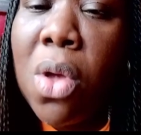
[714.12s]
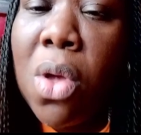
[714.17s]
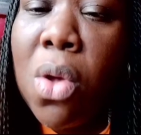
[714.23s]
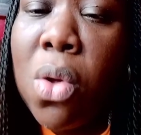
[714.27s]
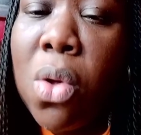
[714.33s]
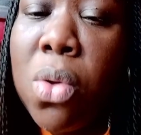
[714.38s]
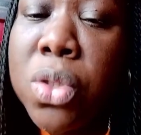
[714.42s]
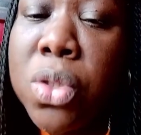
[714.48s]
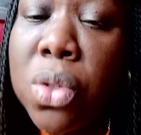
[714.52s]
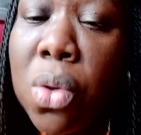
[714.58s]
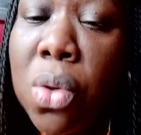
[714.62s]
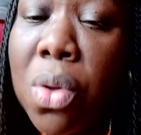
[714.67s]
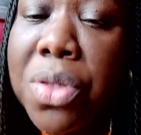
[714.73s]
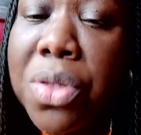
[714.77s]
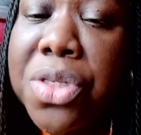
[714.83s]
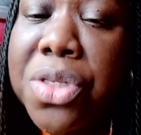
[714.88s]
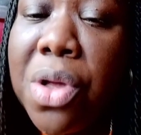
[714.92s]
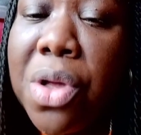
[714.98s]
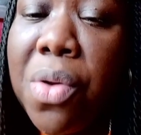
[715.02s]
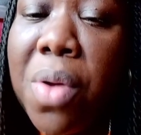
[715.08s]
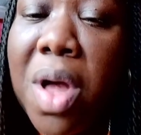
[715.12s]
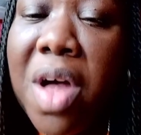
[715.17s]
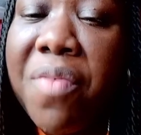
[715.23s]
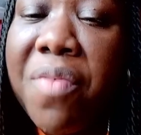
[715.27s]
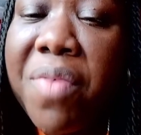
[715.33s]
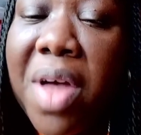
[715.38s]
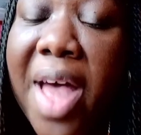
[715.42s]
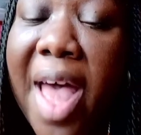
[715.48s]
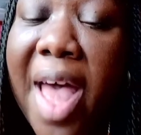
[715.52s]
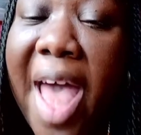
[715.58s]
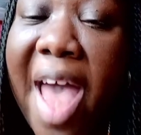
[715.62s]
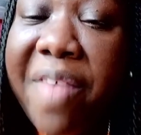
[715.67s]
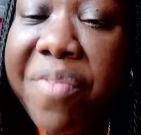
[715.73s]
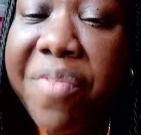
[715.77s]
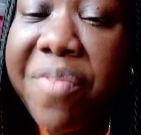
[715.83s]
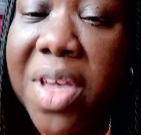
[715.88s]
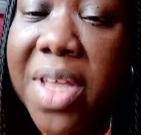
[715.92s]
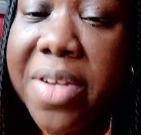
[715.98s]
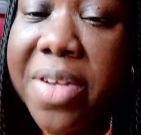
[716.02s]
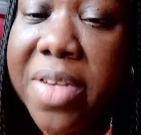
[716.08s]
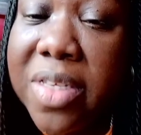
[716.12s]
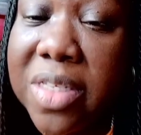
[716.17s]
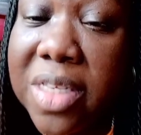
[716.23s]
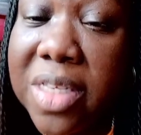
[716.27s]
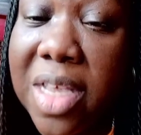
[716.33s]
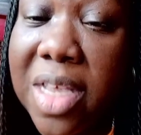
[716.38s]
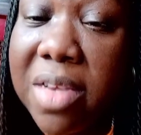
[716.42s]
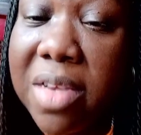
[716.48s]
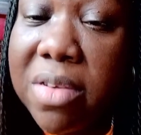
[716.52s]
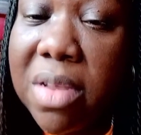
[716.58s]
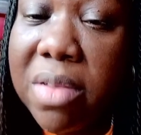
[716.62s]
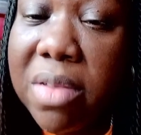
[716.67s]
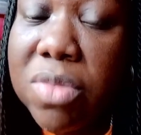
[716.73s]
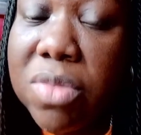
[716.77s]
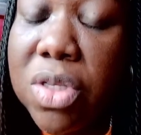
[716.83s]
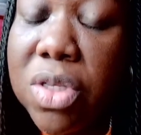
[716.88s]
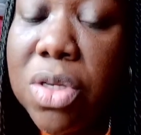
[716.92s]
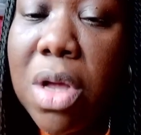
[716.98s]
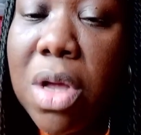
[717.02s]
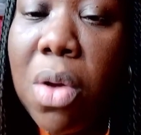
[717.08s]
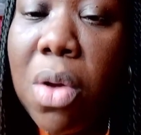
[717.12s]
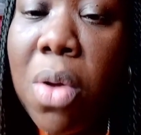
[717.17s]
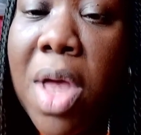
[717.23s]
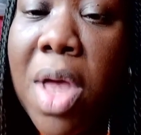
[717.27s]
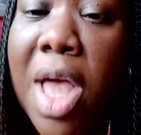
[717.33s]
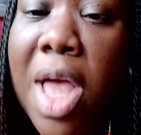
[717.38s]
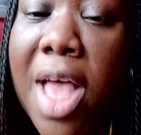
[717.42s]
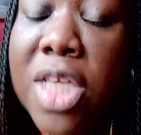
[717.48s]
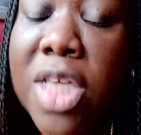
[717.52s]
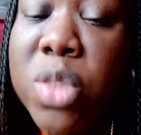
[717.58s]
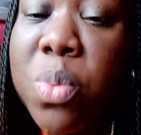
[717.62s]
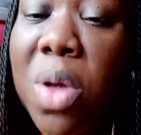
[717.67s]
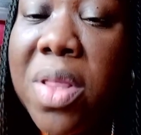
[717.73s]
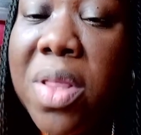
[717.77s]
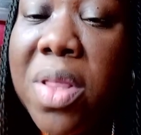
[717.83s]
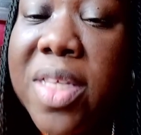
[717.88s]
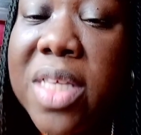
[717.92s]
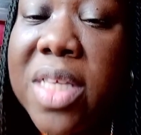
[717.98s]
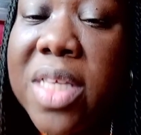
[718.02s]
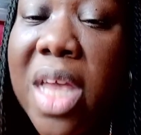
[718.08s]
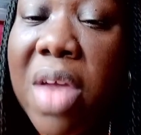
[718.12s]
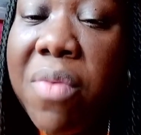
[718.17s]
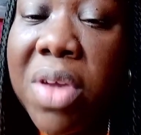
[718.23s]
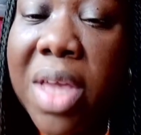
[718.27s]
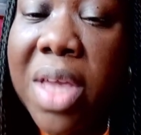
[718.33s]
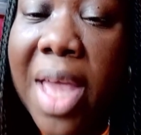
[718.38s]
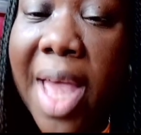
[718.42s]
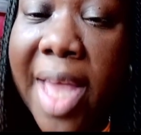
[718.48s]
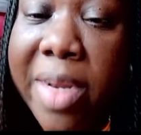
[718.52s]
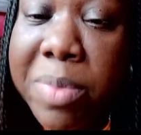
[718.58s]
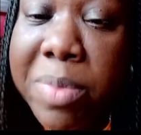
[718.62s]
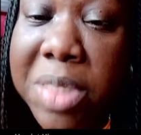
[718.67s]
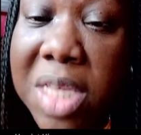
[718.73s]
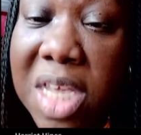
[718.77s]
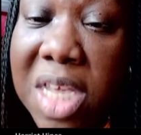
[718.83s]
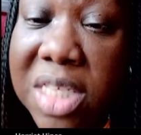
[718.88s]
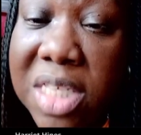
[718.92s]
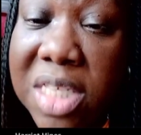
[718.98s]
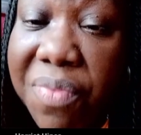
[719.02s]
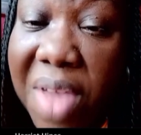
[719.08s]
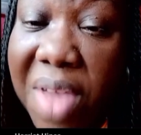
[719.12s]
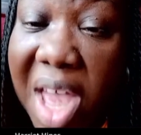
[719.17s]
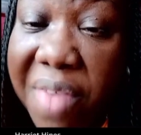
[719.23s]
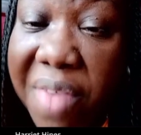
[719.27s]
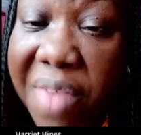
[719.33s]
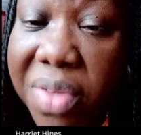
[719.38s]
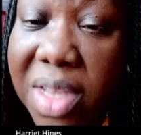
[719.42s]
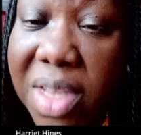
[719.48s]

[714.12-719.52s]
who's also of African descent, as well as Eric Adams, he's of African